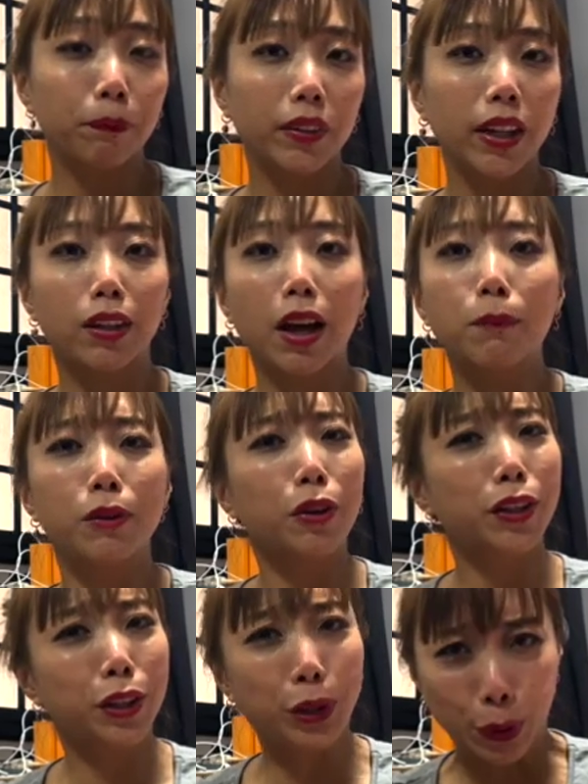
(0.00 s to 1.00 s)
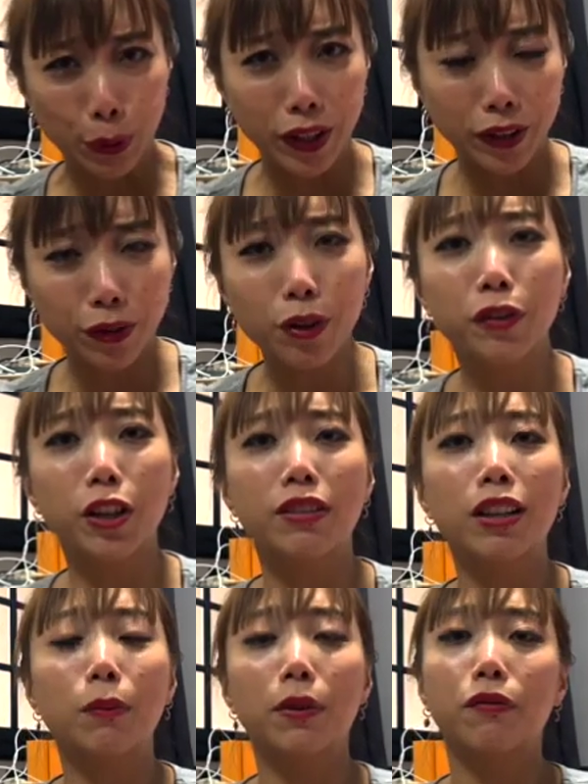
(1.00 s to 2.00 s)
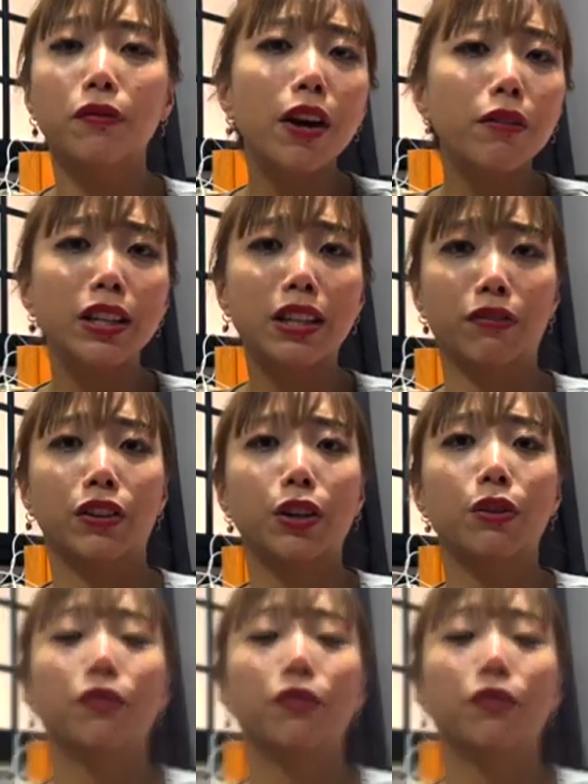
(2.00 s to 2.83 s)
And I'm not a coder, so of course that would be very difficult